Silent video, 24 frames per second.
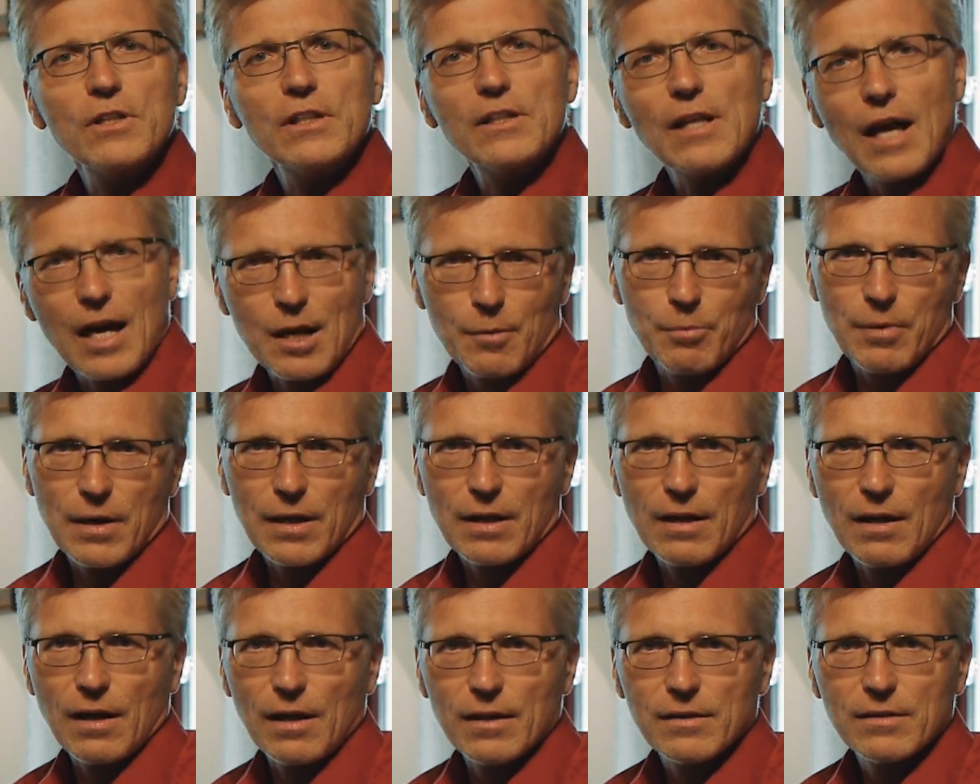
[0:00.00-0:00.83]
we
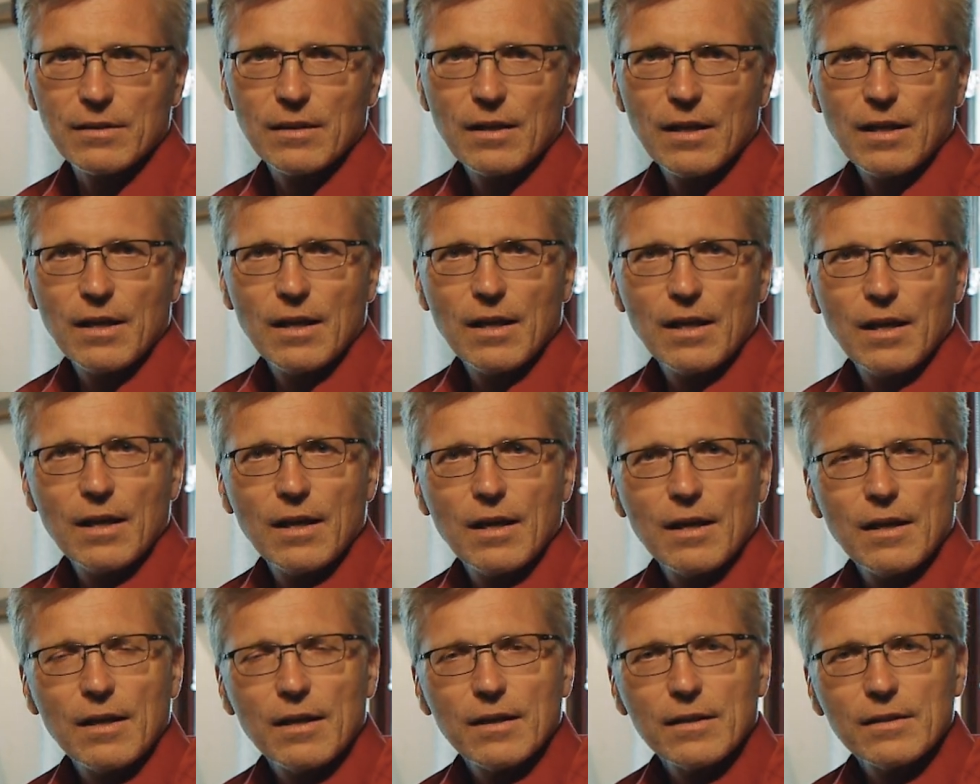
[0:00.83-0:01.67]
owe our
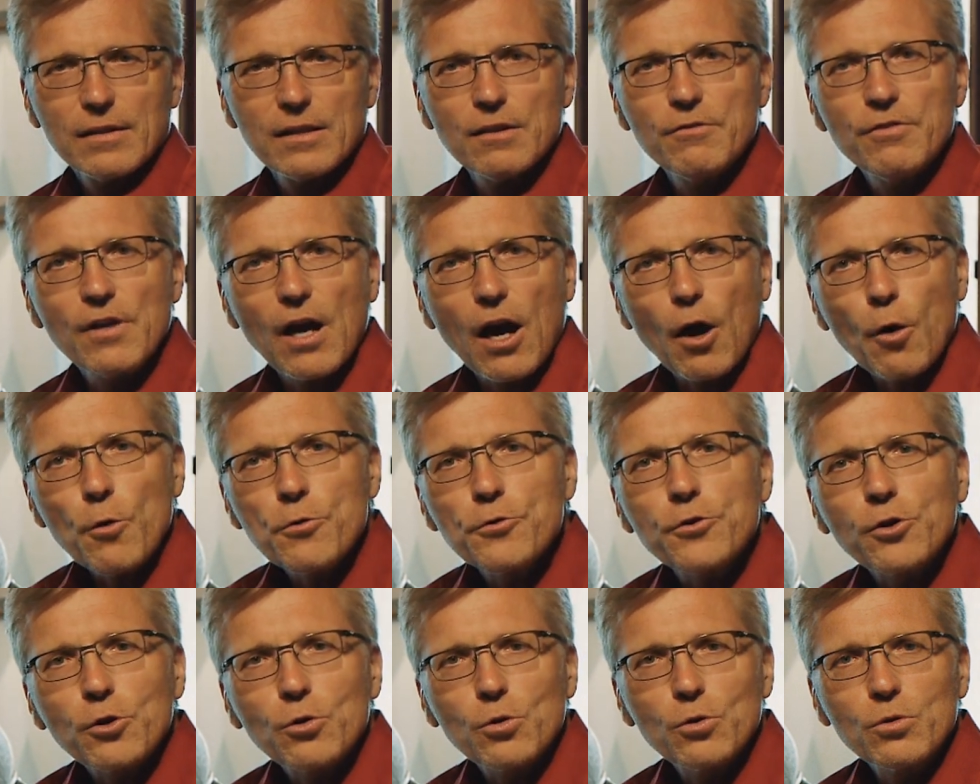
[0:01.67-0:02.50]
gratitude, which
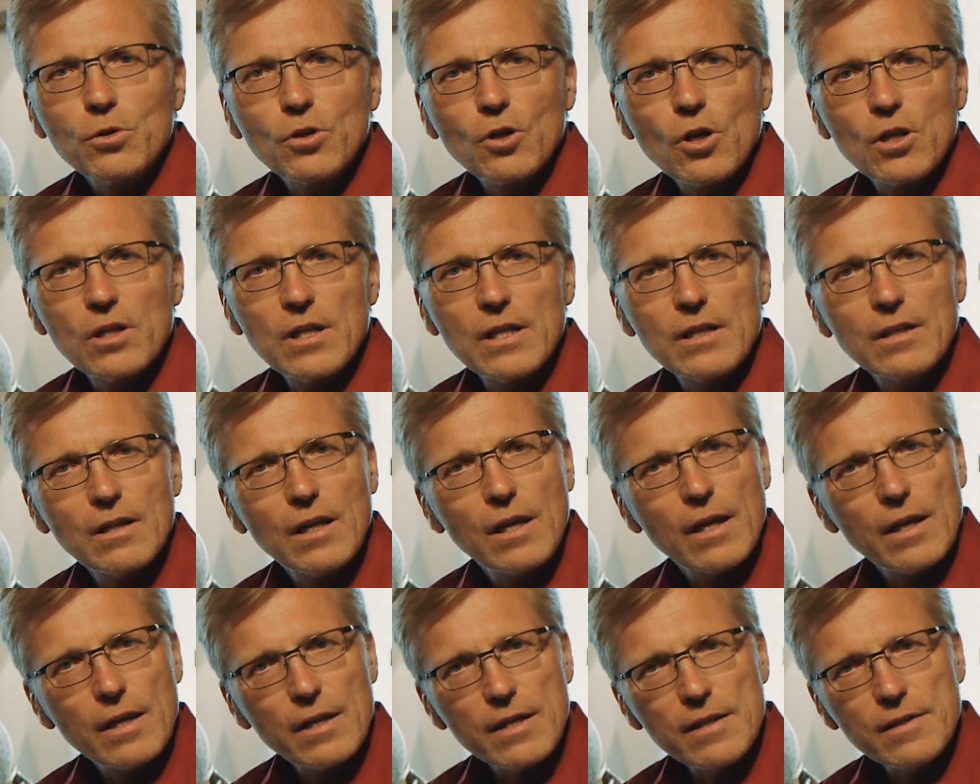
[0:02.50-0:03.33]
we can
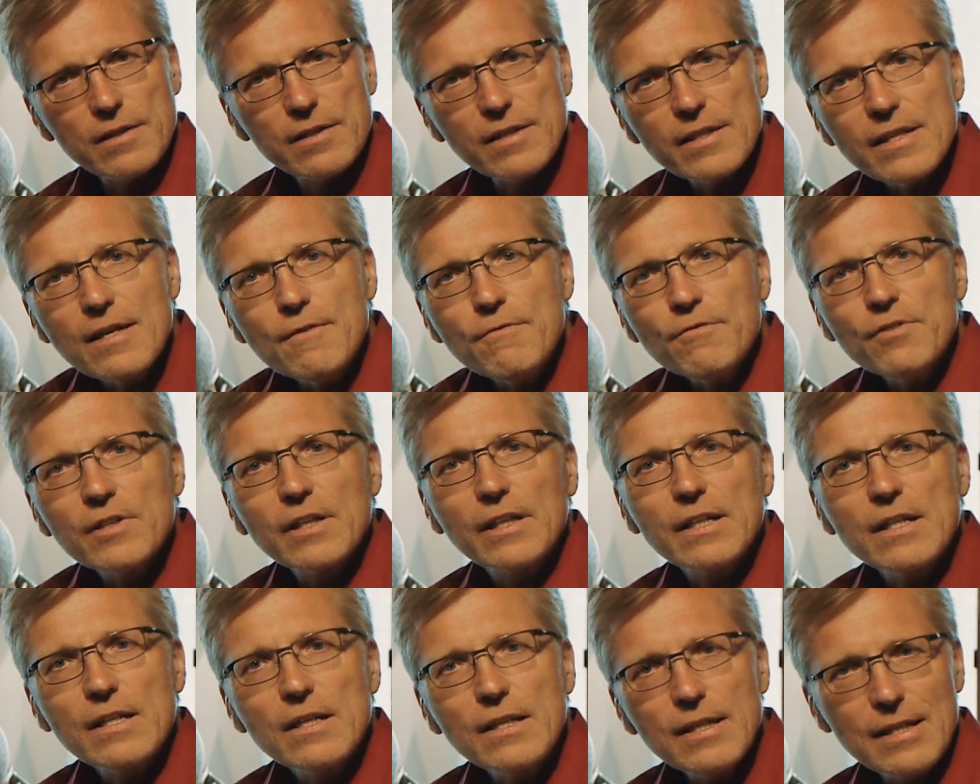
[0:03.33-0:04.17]
express by loving
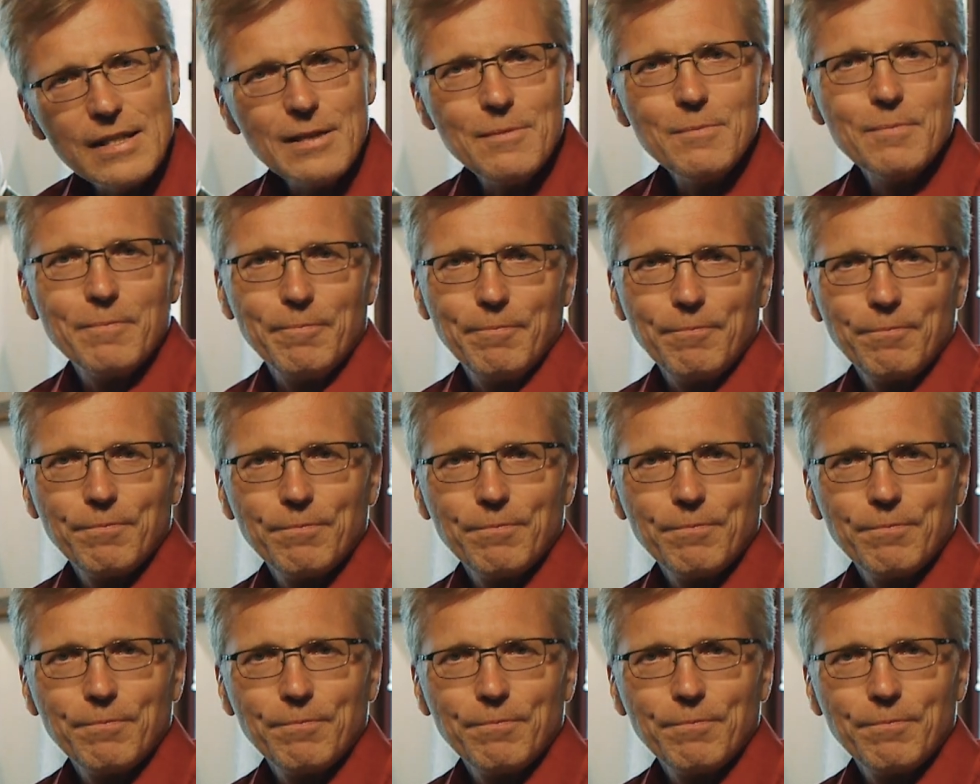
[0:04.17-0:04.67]
him,